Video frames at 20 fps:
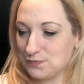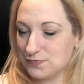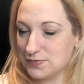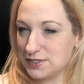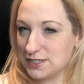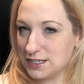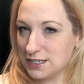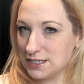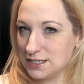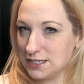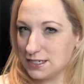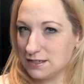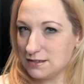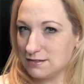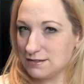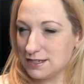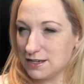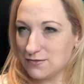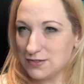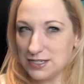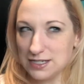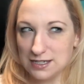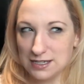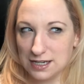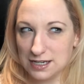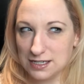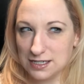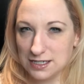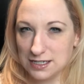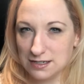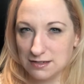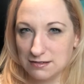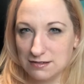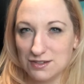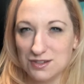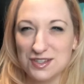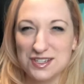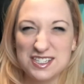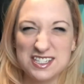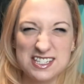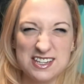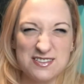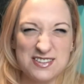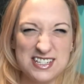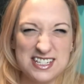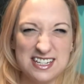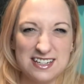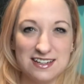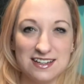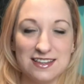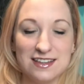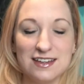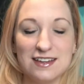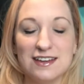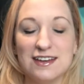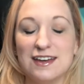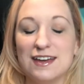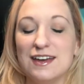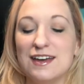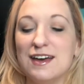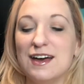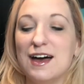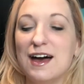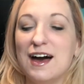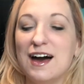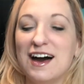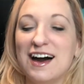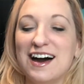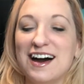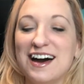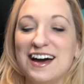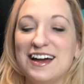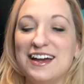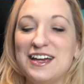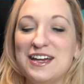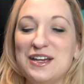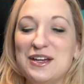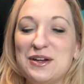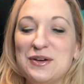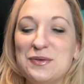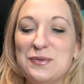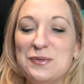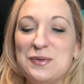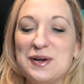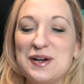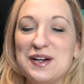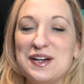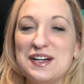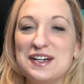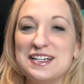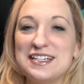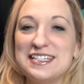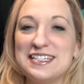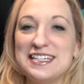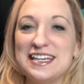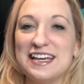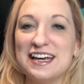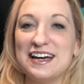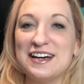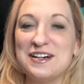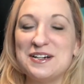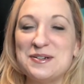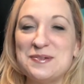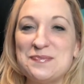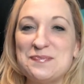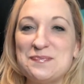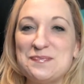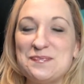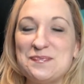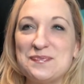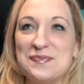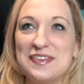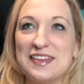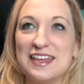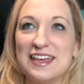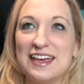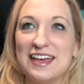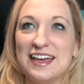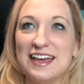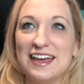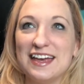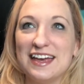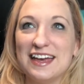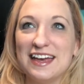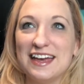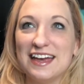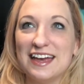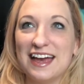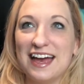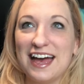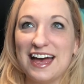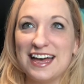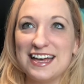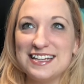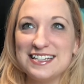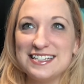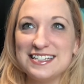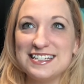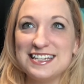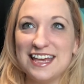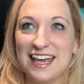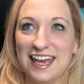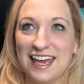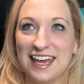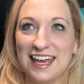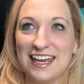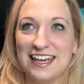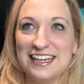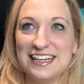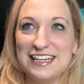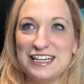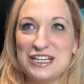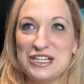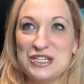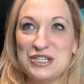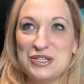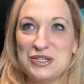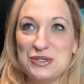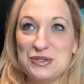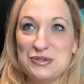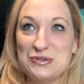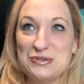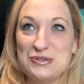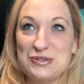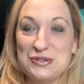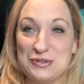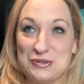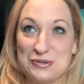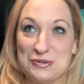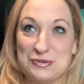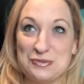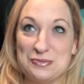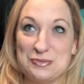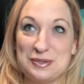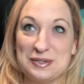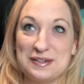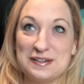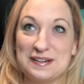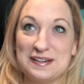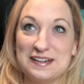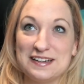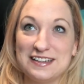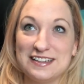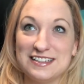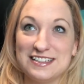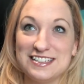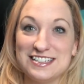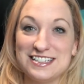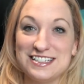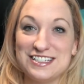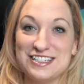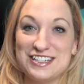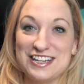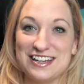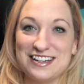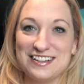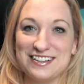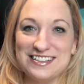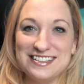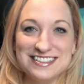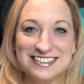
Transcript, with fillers: 16, 17, 18, 2017, I think, I worked um, at a YouTube channel